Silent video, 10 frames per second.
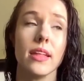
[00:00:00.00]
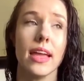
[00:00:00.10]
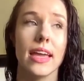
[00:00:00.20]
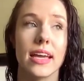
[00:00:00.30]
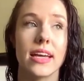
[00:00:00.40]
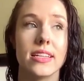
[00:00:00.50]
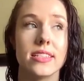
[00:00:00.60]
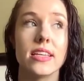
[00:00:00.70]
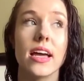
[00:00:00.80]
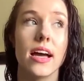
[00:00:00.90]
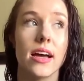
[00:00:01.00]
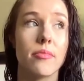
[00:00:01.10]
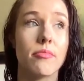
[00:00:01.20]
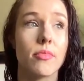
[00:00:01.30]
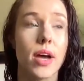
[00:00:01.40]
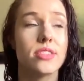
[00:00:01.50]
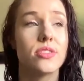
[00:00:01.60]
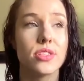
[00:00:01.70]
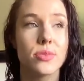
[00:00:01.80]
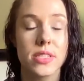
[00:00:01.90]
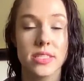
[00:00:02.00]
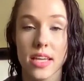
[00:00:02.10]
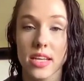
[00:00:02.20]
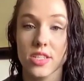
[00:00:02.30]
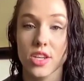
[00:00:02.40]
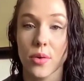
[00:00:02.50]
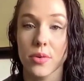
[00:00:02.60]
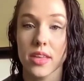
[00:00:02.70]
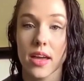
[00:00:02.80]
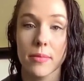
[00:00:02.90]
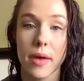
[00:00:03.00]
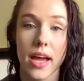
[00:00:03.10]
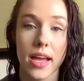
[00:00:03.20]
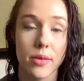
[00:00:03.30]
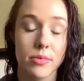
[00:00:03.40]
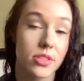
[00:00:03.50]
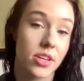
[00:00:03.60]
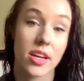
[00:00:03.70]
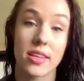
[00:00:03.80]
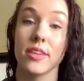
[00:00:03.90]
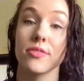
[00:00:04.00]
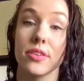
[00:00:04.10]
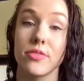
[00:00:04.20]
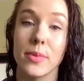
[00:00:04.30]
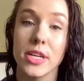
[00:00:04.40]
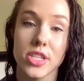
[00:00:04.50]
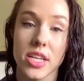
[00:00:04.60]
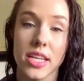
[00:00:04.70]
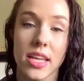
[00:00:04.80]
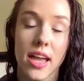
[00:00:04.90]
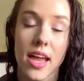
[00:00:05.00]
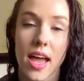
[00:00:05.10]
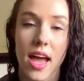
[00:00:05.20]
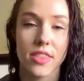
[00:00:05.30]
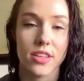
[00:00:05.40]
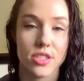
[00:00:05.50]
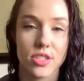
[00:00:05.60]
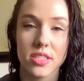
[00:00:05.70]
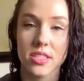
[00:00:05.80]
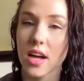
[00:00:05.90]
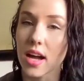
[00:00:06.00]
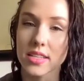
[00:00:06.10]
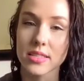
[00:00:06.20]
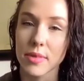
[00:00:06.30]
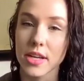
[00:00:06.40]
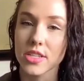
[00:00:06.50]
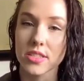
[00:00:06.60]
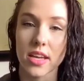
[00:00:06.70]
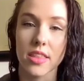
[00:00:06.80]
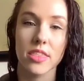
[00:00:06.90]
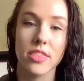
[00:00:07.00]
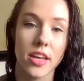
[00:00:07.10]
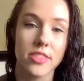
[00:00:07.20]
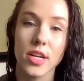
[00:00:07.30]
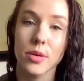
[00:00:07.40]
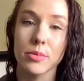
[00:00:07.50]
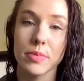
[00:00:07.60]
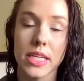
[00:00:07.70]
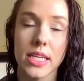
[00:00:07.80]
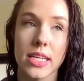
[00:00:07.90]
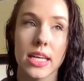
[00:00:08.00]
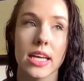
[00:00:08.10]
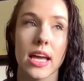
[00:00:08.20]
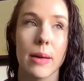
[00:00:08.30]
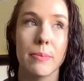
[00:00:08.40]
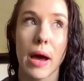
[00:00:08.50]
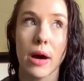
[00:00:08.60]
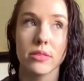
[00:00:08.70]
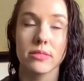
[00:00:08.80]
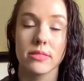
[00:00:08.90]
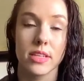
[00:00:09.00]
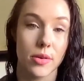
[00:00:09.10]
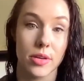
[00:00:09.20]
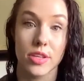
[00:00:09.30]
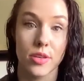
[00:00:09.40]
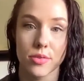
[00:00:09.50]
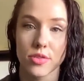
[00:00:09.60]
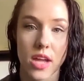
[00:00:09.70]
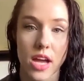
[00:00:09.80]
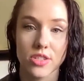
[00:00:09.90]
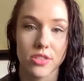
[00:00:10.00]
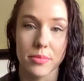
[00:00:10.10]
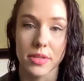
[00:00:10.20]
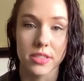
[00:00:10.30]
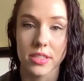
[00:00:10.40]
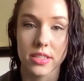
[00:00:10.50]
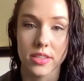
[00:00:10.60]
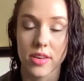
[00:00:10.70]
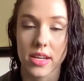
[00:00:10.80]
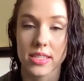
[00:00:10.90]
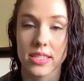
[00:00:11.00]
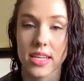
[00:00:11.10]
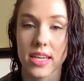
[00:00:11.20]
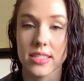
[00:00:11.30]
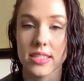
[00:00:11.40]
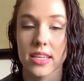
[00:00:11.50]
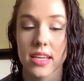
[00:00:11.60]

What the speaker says: And as soon as we decided to go with them, I was looking online for information, and there's just not as much as I thought there would be about, a huge national builder in the United States.